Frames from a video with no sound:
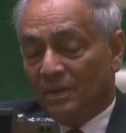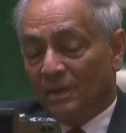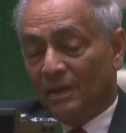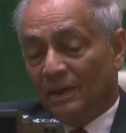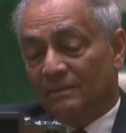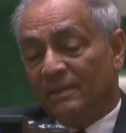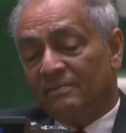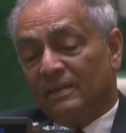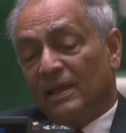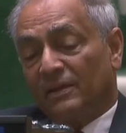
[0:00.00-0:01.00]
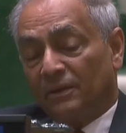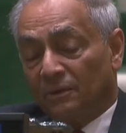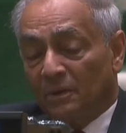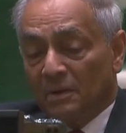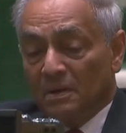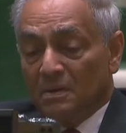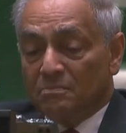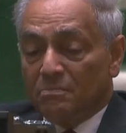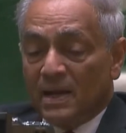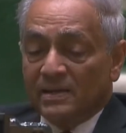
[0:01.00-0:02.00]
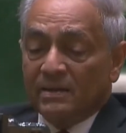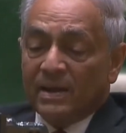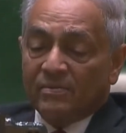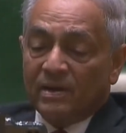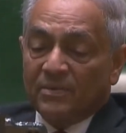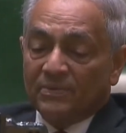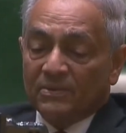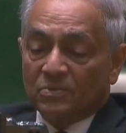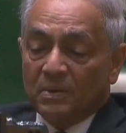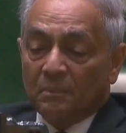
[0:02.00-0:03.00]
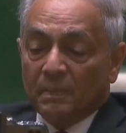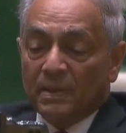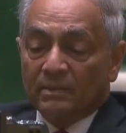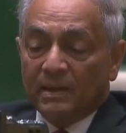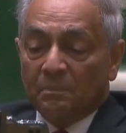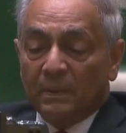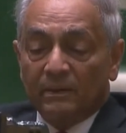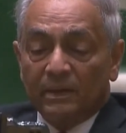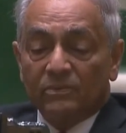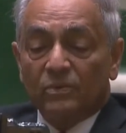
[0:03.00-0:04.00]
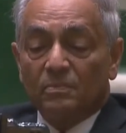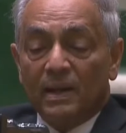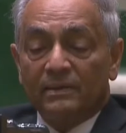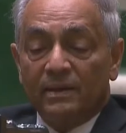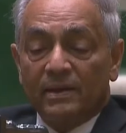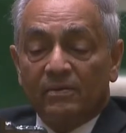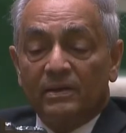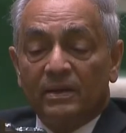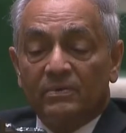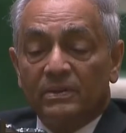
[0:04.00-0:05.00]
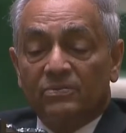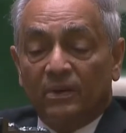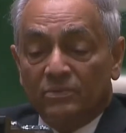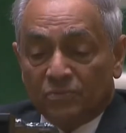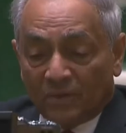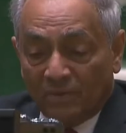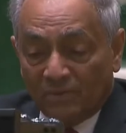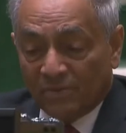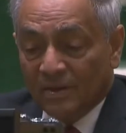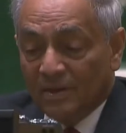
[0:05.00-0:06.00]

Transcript: In this scenario, multilateral efforts to implement the NPT through multilaterally agreed solutions,